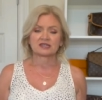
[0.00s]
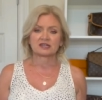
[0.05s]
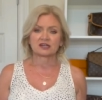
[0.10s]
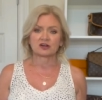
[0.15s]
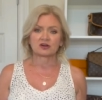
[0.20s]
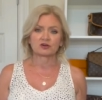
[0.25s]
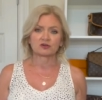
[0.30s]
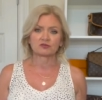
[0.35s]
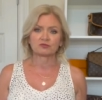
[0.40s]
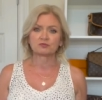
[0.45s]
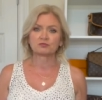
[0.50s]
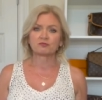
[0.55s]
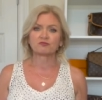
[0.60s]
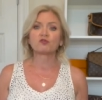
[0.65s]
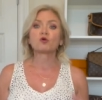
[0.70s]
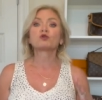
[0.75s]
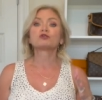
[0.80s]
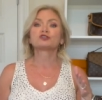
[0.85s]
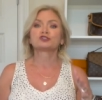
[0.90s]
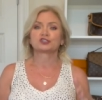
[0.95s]
or
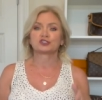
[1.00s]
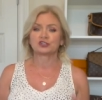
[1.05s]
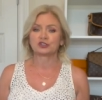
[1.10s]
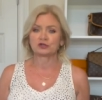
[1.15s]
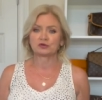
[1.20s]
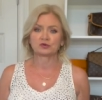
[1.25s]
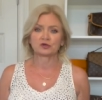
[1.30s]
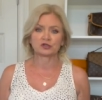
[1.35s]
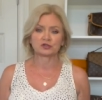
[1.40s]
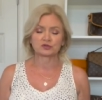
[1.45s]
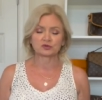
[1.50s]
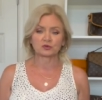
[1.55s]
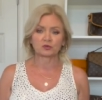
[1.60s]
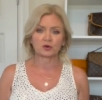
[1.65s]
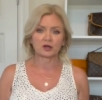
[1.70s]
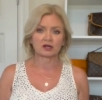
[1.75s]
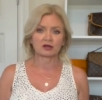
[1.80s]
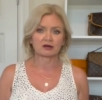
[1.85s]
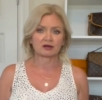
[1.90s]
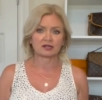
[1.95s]
force you into
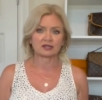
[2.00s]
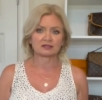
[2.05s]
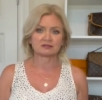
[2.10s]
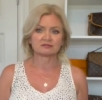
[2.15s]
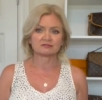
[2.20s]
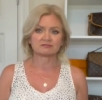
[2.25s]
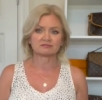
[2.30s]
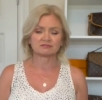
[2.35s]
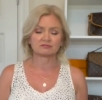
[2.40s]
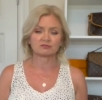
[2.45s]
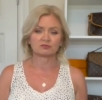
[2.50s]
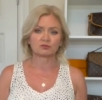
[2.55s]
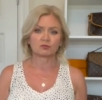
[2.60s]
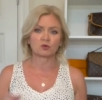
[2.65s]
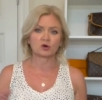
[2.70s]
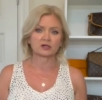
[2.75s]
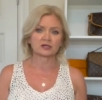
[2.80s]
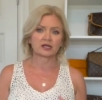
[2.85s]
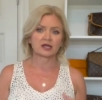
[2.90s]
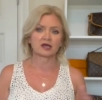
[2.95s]
wearing
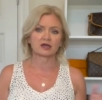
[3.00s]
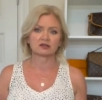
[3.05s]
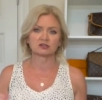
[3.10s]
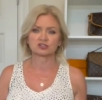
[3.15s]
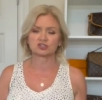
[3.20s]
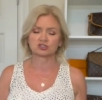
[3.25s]
one kind of